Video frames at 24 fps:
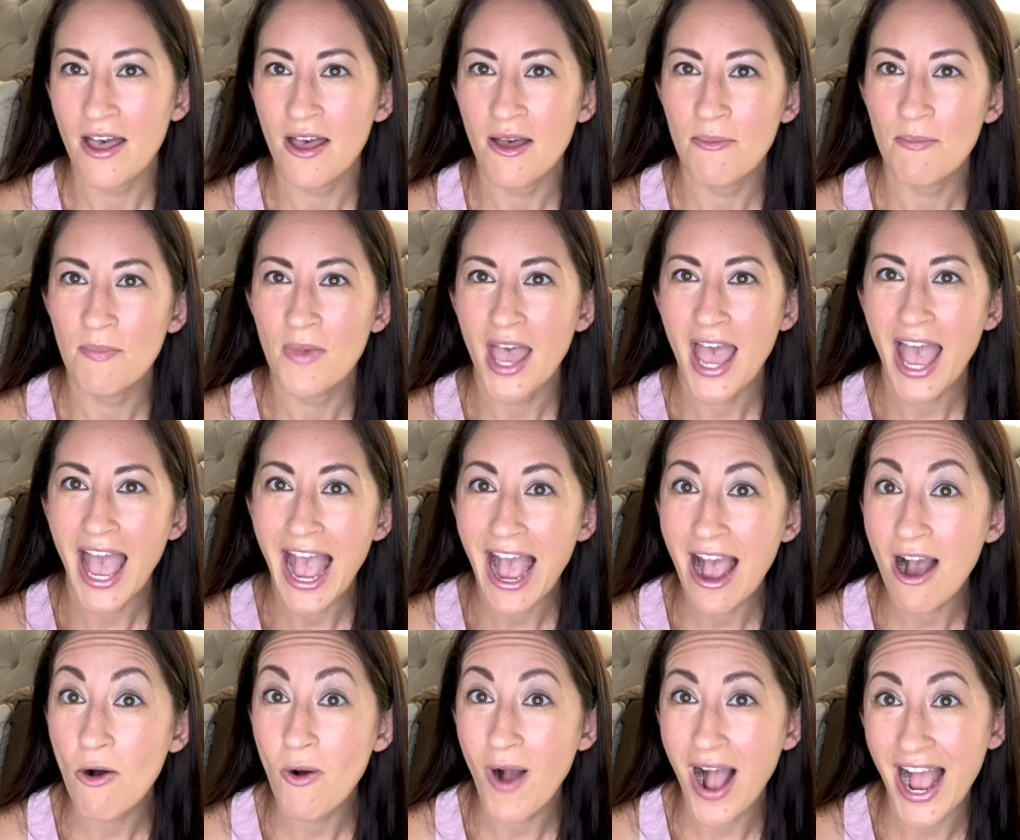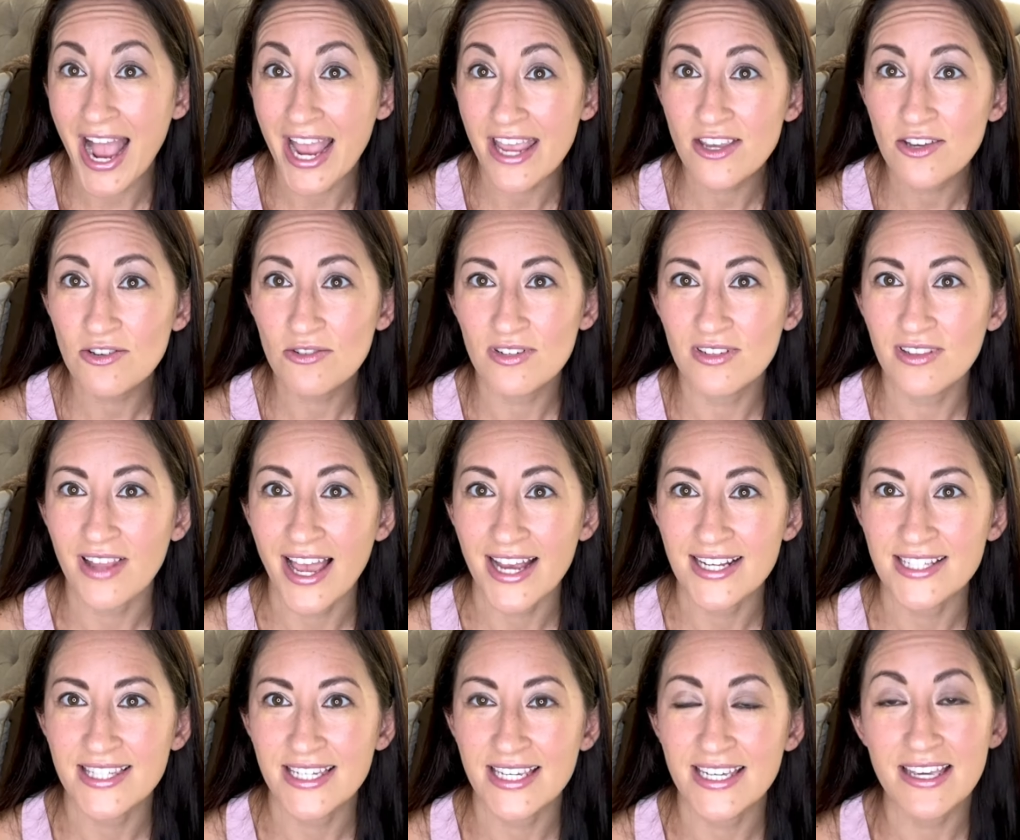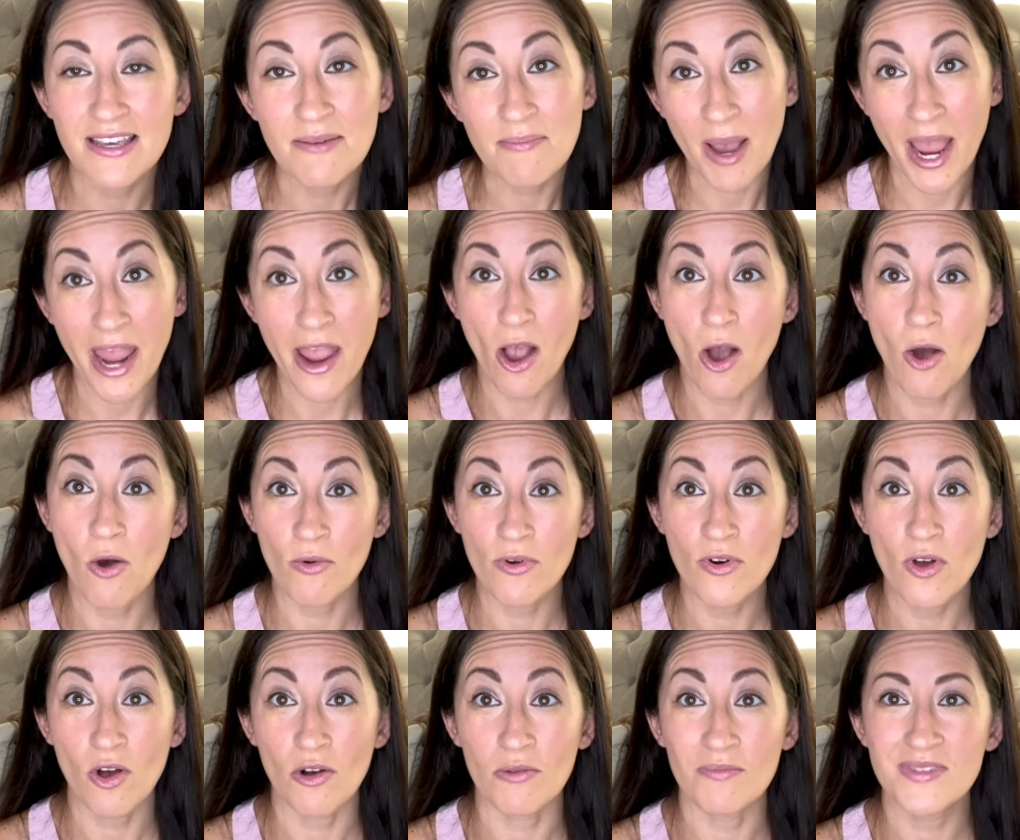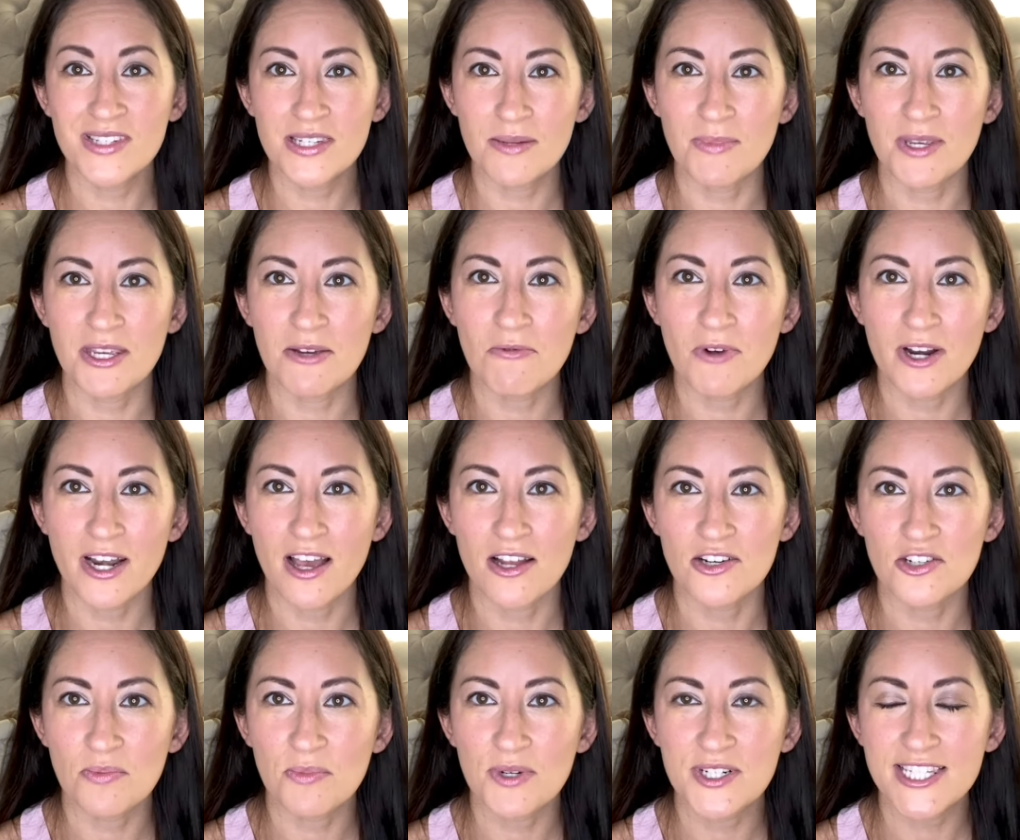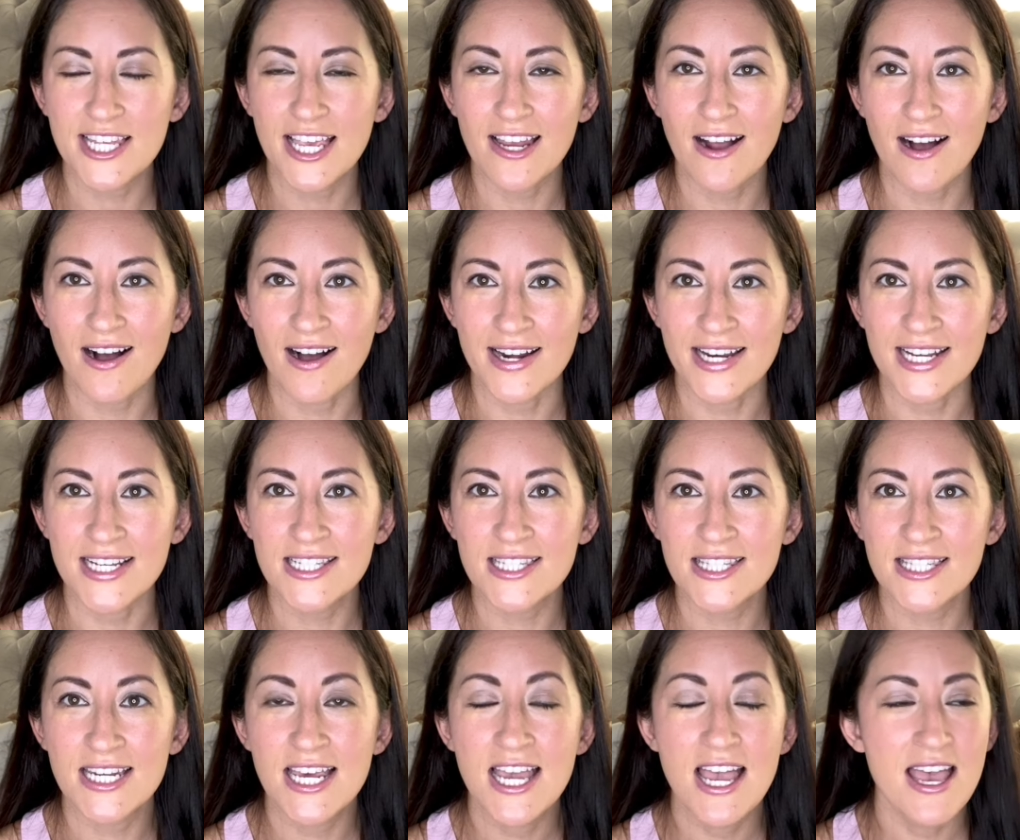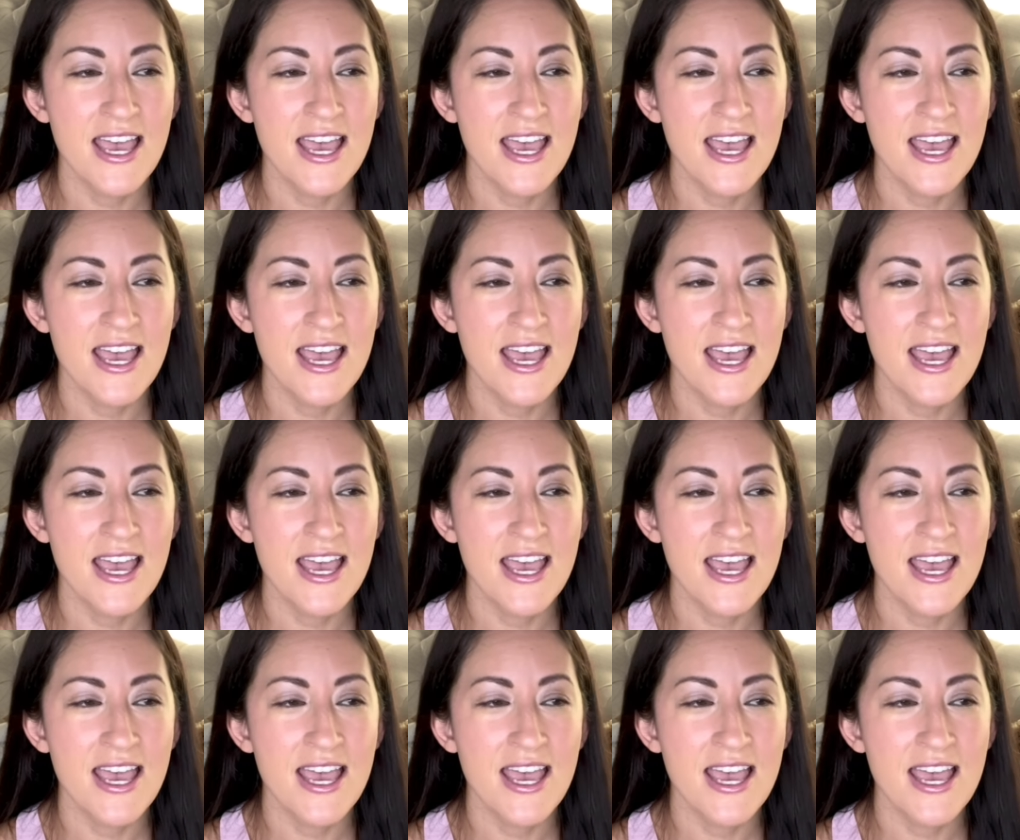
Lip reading: How I utilize it in my own home, to be 100% honest,